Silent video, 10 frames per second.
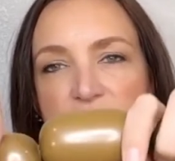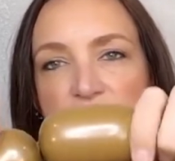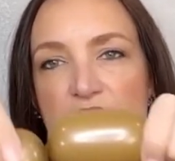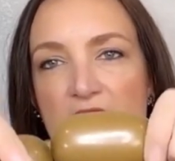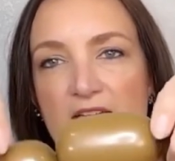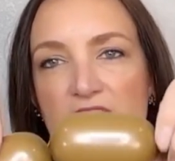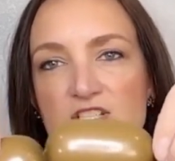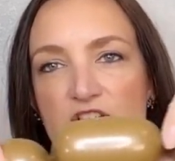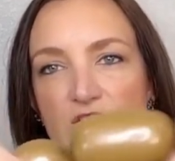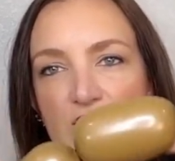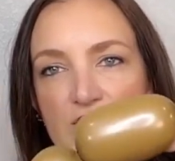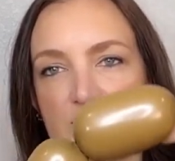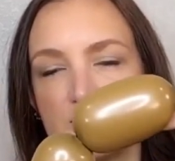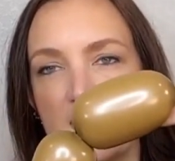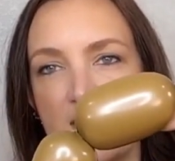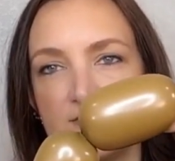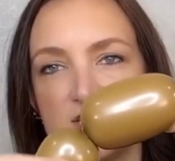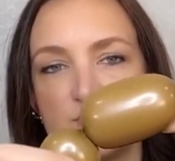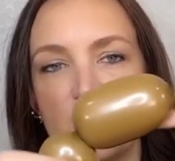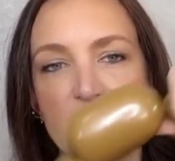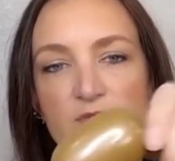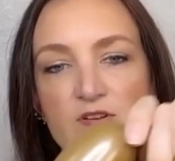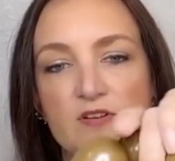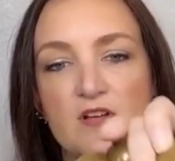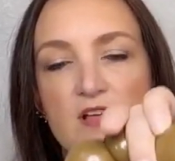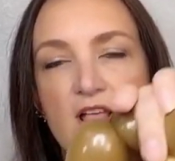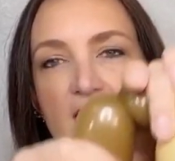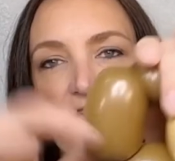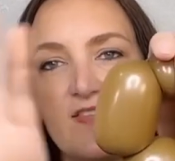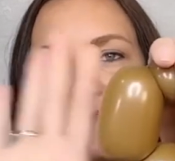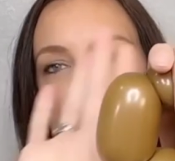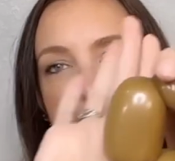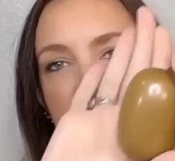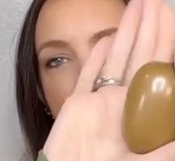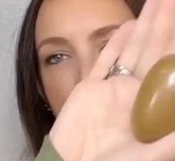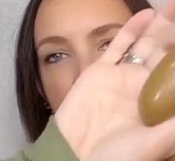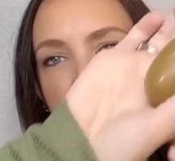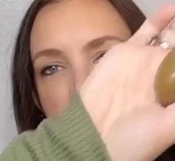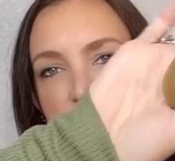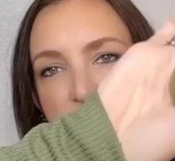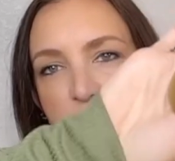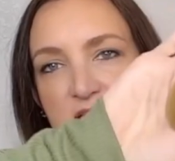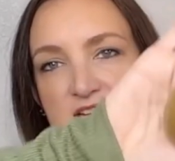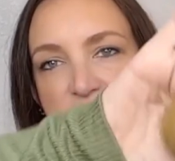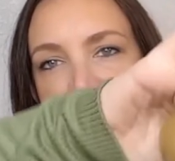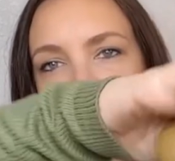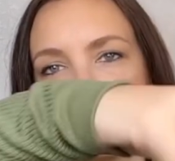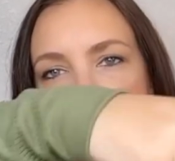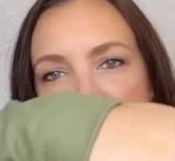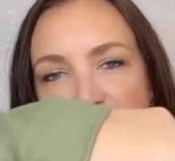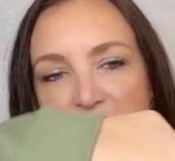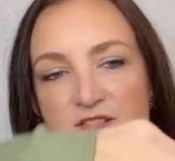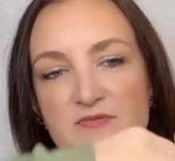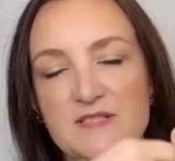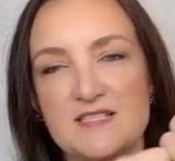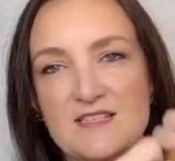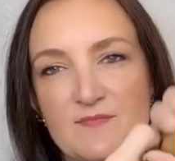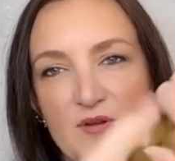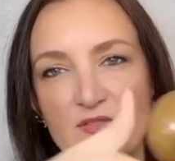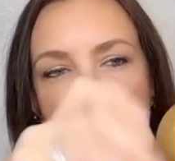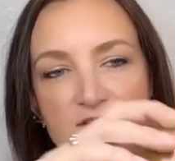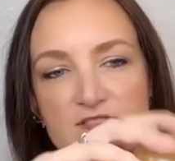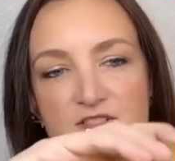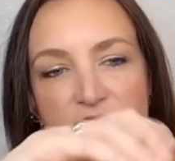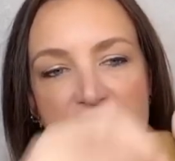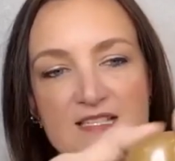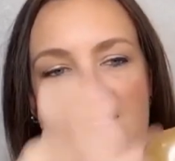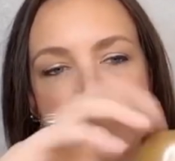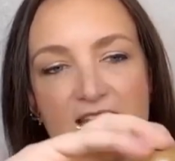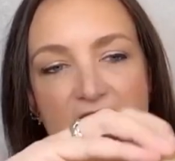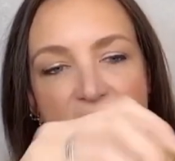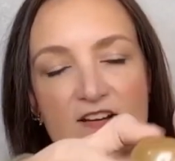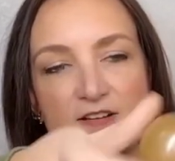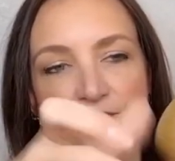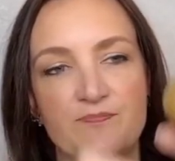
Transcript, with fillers: So do like a two, two and a half inch bubble, and then make that bubble a pinch twist by twisting both of those twists together.